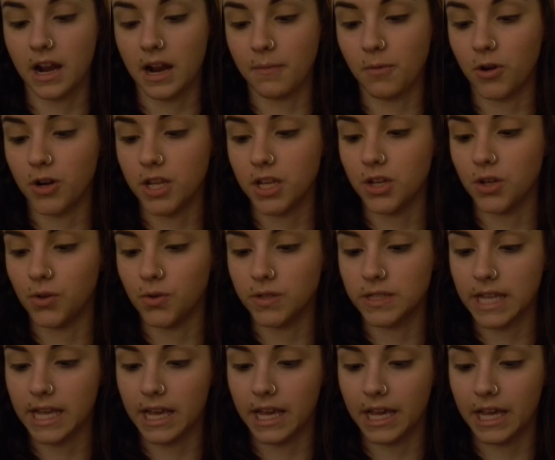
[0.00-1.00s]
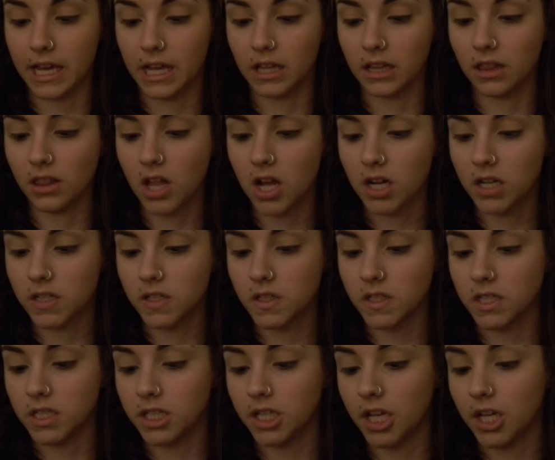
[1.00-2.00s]
I'm going to use a
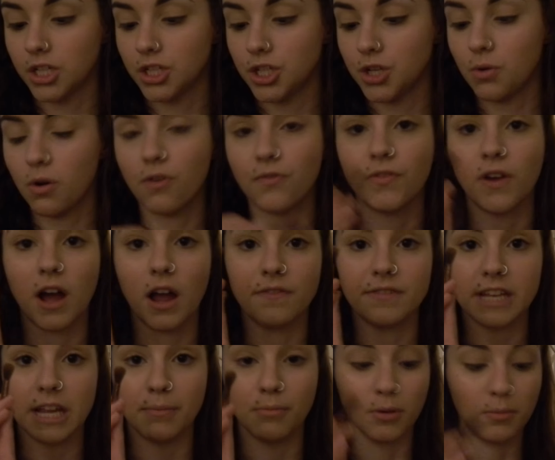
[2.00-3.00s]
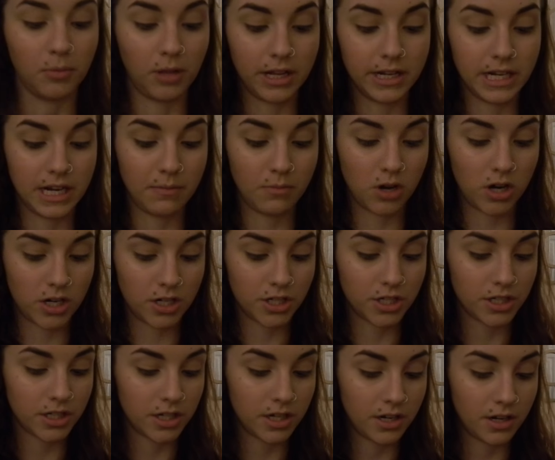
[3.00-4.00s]
Luxie 205 tapered blending brush.